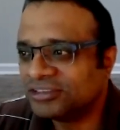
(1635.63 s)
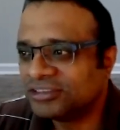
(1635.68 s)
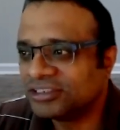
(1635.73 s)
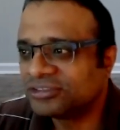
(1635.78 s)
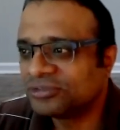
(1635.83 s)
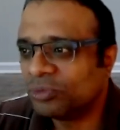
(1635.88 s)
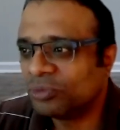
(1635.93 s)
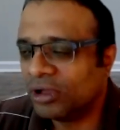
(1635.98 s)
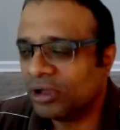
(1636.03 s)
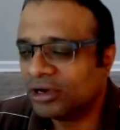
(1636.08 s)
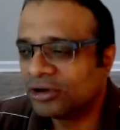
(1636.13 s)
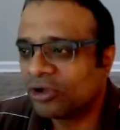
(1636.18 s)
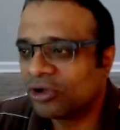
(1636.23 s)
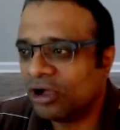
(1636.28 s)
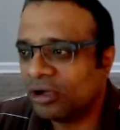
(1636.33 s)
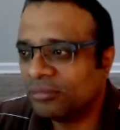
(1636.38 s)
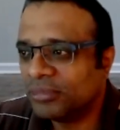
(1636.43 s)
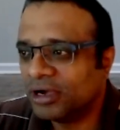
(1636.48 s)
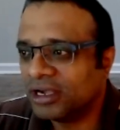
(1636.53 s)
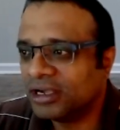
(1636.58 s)
Just one
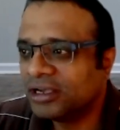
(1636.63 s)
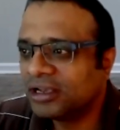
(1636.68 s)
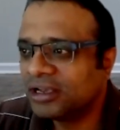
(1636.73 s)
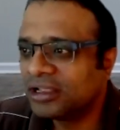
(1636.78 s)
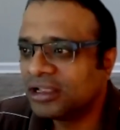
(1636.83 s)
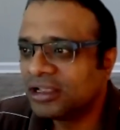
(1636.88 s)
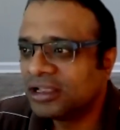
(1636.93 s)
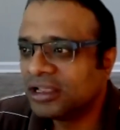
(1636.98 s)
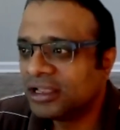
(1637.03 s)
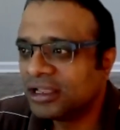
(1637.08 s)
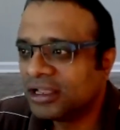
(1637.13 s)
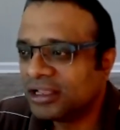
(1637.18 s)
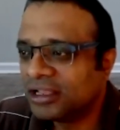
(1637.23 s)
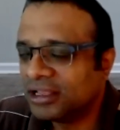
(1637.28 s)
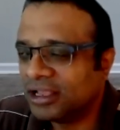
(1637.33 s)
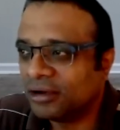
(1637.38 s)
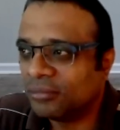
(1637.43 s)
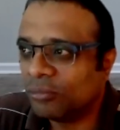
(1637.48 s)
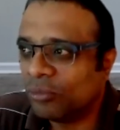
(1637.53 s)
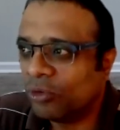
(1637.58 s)
comment
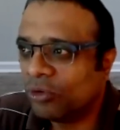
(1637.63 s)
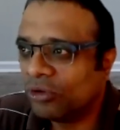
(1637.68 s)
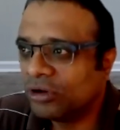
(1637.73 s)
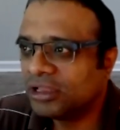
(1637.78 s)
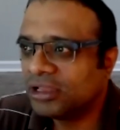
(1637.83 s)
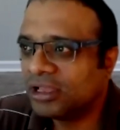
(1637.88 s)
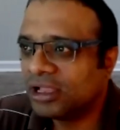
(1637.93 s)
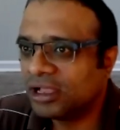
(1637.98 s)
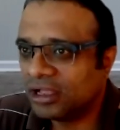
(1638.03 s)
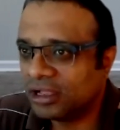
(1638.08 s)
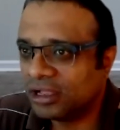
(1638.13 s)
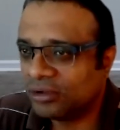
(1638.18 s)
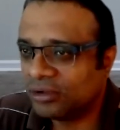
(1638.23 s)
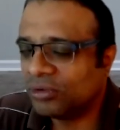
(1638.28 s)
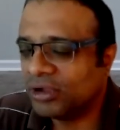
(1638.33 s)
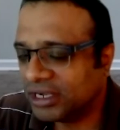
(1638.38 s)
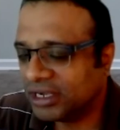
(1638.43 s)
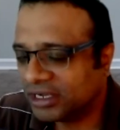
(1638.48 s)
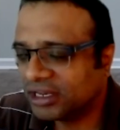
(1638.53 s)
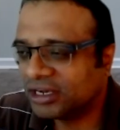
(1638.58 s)
that more
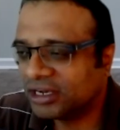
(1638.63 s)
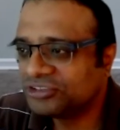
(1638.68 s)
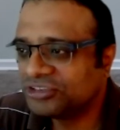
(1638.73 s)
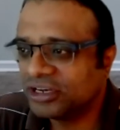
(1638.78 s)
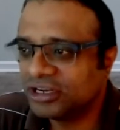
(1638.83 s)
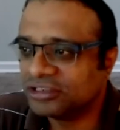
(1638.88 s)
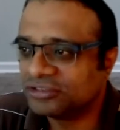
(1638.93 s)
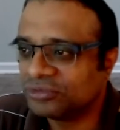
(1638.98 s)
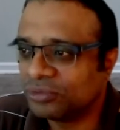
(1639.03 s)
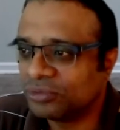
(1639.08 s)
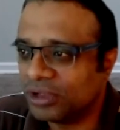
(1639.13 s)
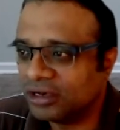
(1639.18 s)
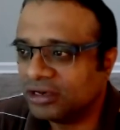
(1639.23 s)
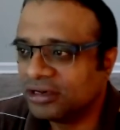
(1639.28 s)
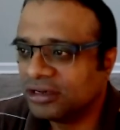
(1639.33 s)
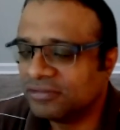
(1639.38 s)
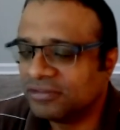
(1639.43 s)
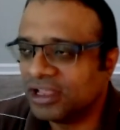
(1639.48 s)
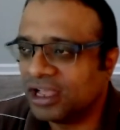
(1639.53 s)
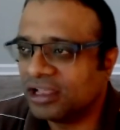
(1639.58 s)
intention is one,
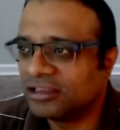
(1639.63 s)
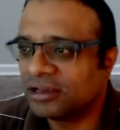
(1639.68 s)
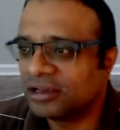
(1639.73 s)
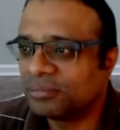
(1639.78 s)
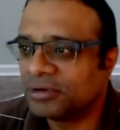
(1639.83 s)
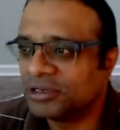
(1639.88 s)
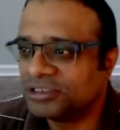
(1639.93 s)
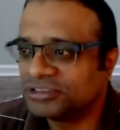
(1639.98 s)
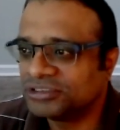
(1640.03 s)
the other